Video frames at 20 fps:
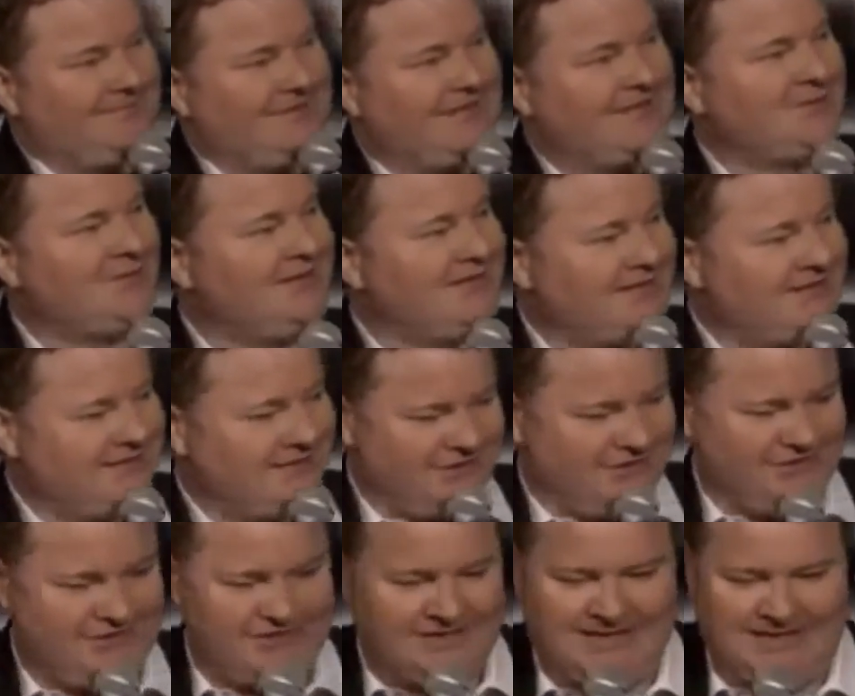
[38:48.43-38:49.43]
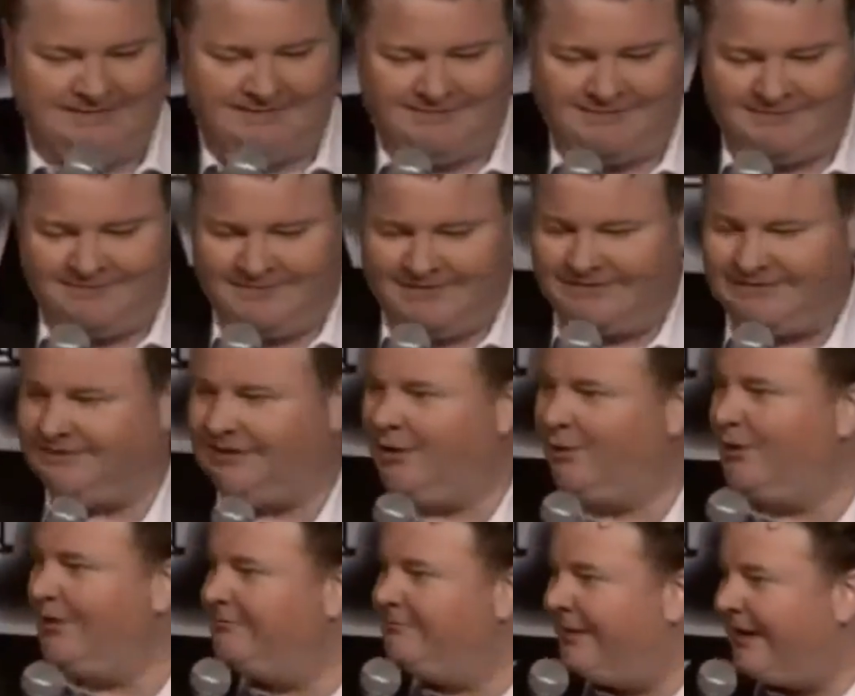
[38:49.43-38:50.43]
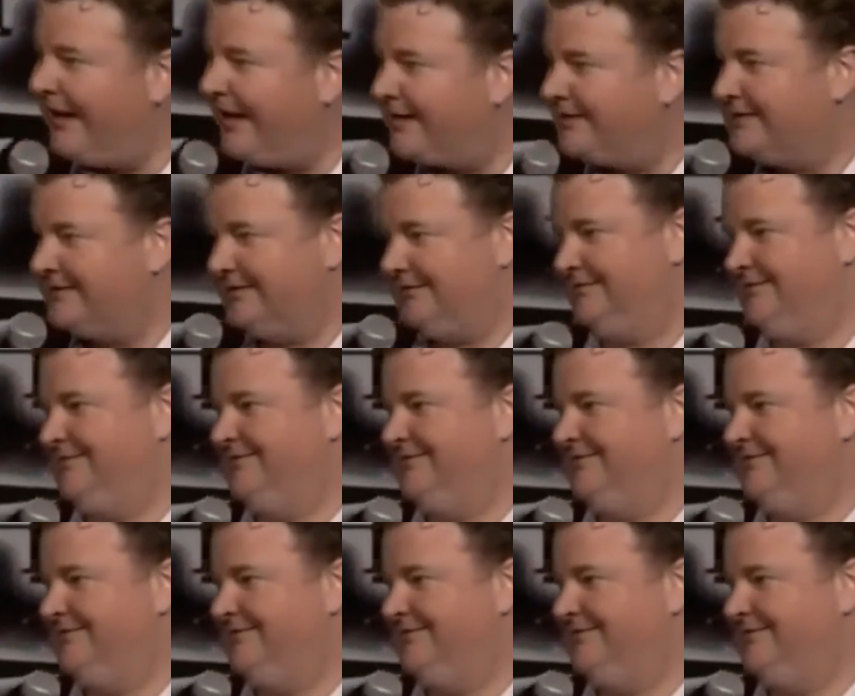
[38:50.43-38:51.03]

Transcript: That's why this is a good job for me. Low impact.